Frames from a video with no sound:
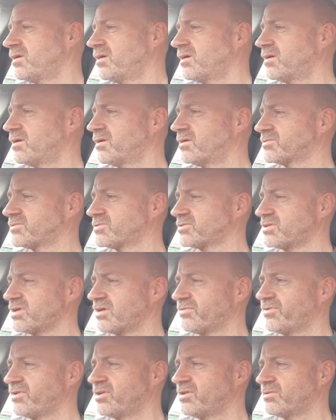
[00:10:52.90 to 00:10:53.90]

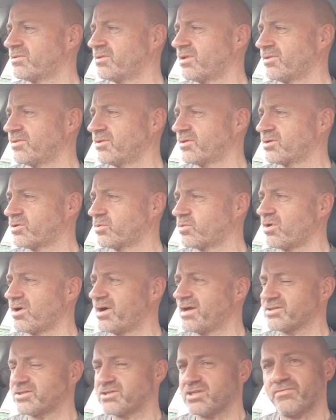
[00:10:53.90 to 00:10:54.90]
the, like the
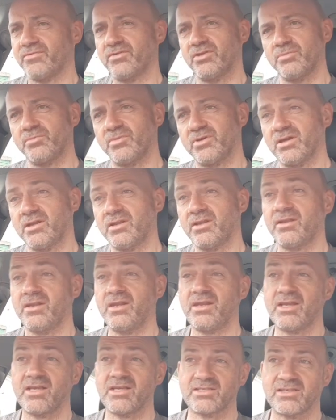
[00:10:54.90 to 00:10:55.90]
quiet stuff at the beginning,
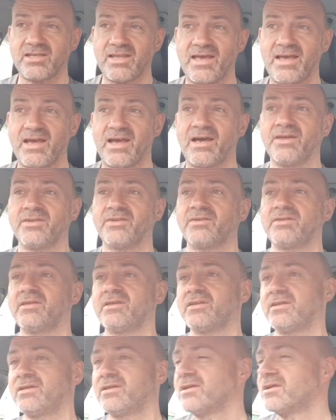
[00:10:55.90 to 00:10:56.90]
and then it gets loud,
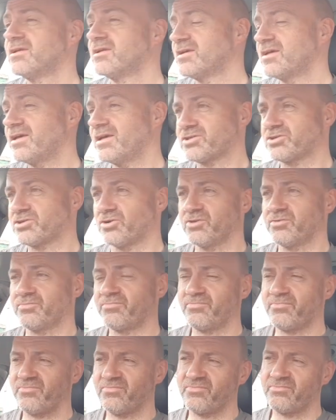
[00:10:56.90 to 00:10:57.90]
and then it's got
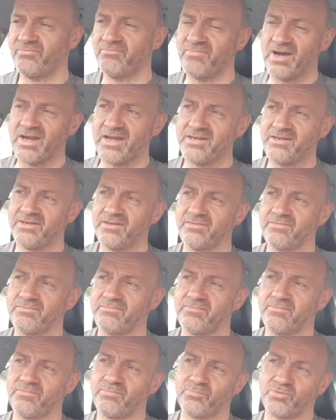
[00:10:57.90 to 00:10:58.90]
the
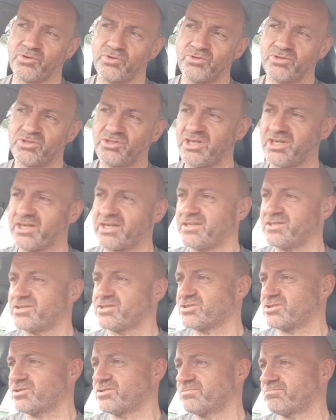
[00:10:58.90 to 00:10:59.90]
Maiden Bruce
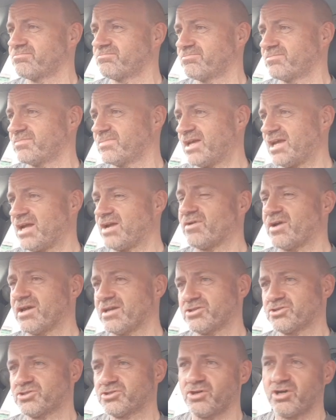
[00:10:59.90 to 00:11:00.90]
Dickinson air
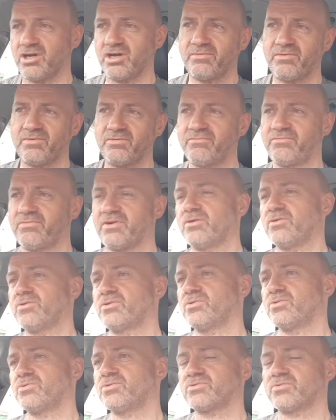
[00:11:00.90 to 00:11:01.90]
raid siren
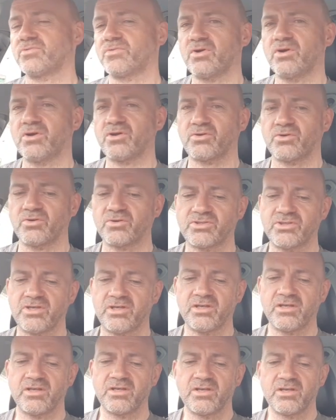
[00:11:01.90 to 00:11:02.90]
vocals
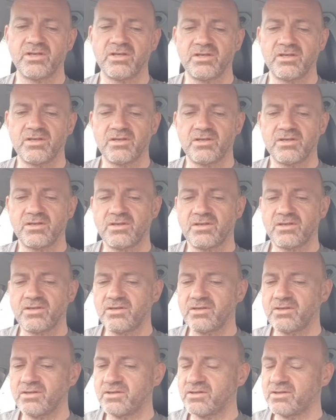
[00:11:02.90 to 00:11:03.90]
across it.
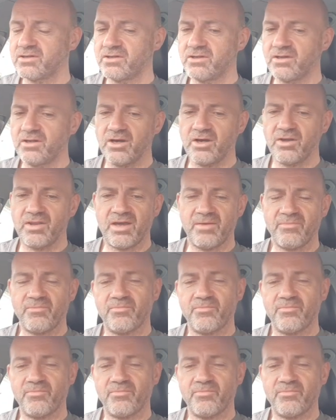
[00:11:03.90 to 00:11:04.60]
You know,